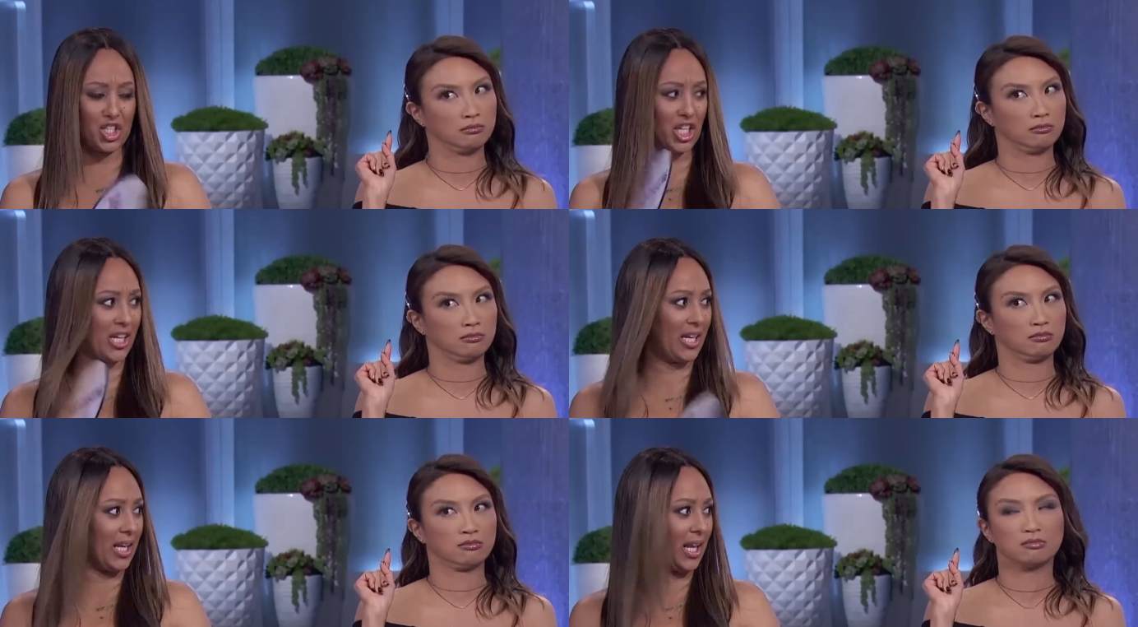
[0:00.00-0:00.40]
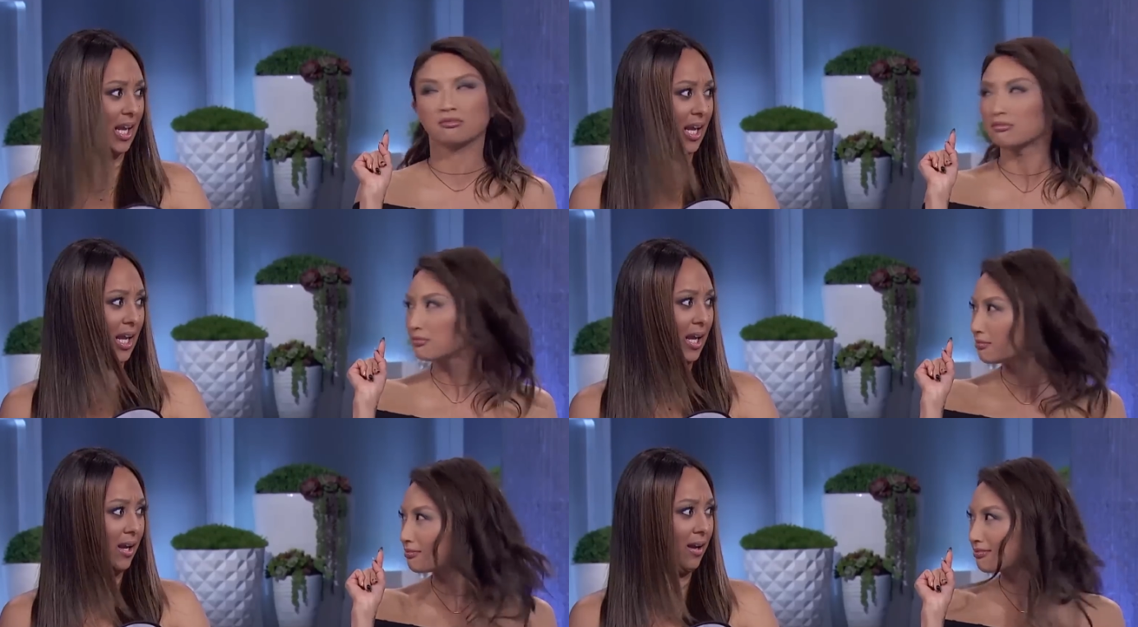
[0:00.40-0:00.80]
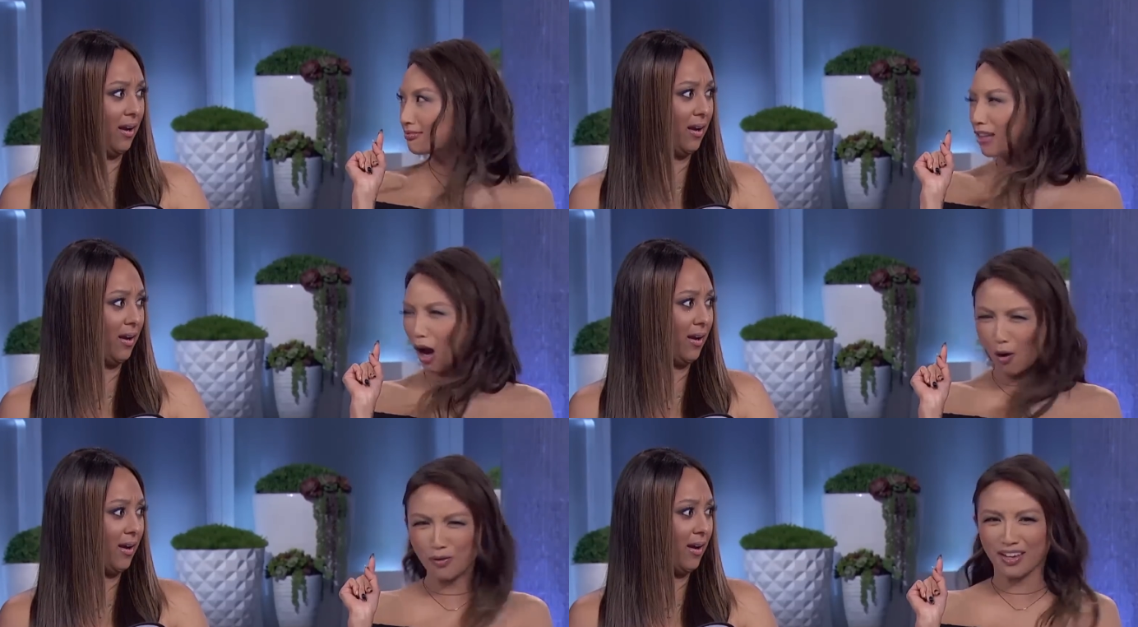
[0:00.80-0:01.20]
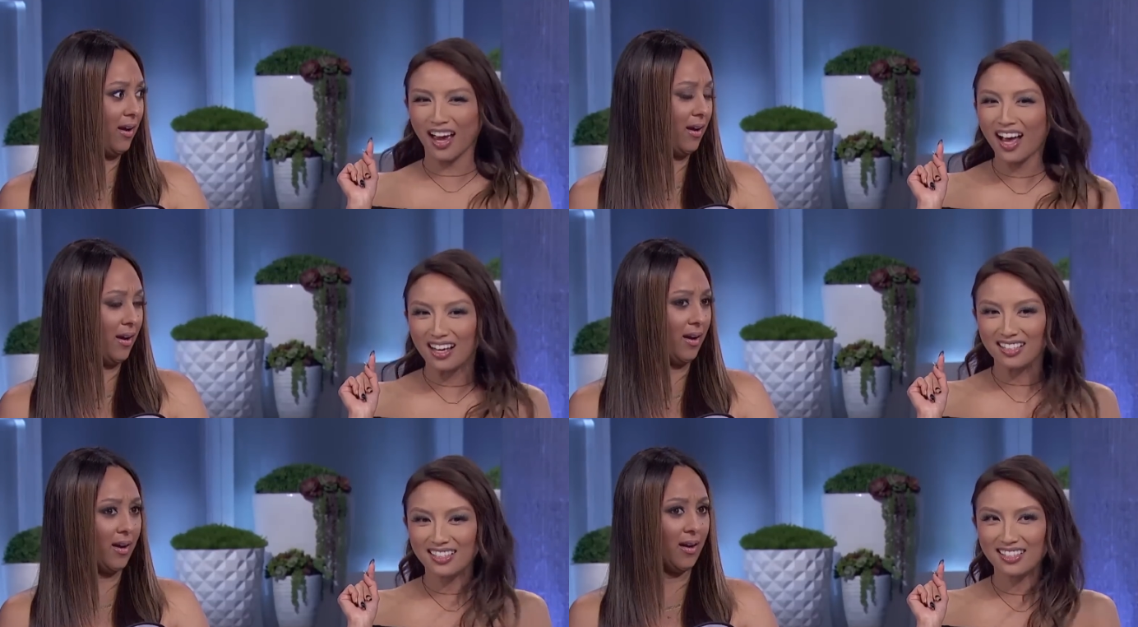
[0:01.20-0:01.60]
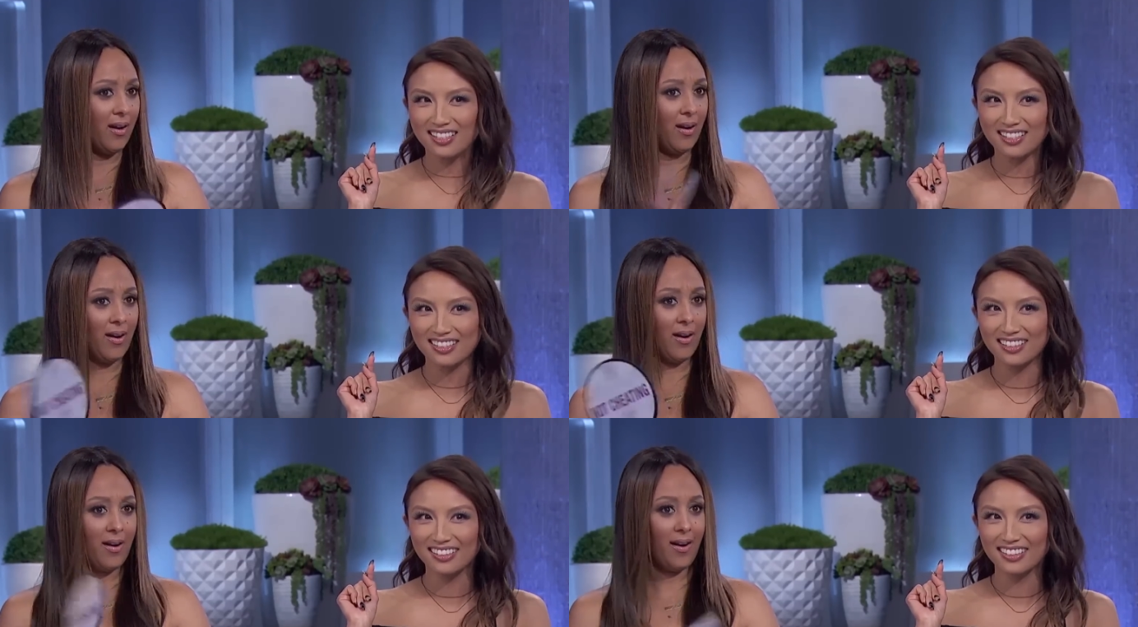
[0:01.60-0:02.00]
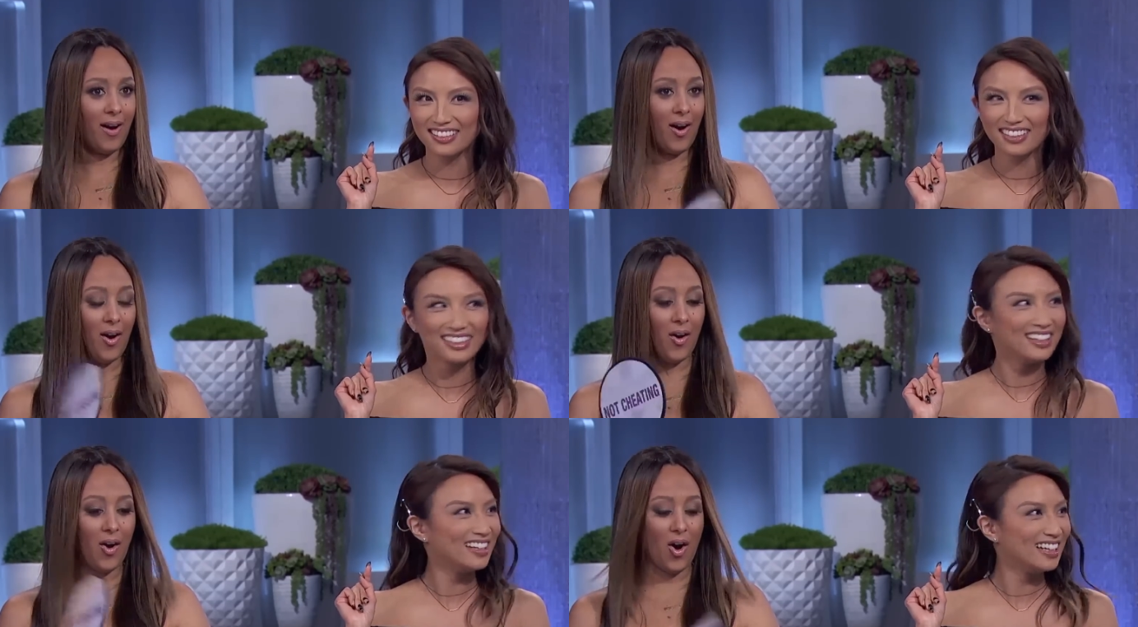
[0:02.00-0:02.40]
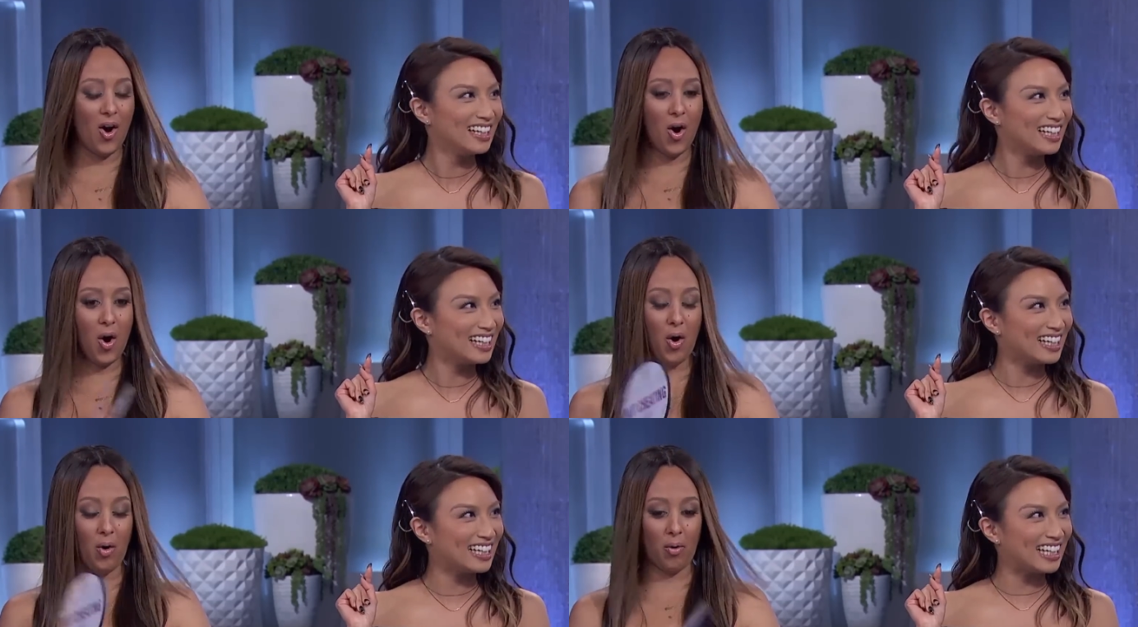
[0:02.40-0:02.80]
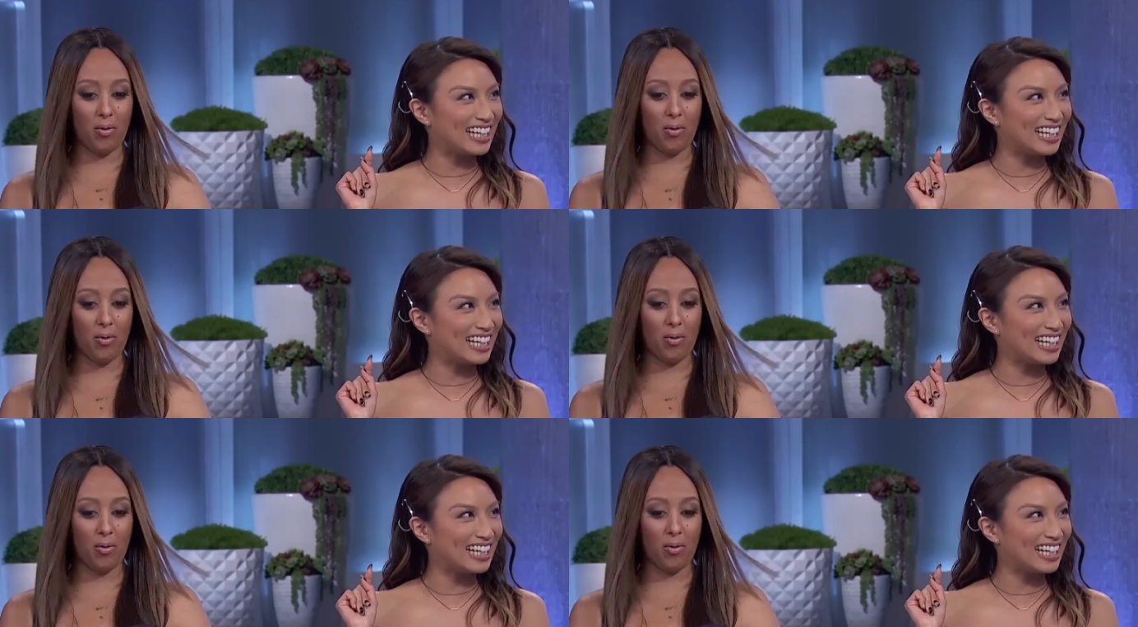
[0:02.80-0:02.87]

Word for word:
Speaker 1: Jeannie. Oh yes. Okay. Oh.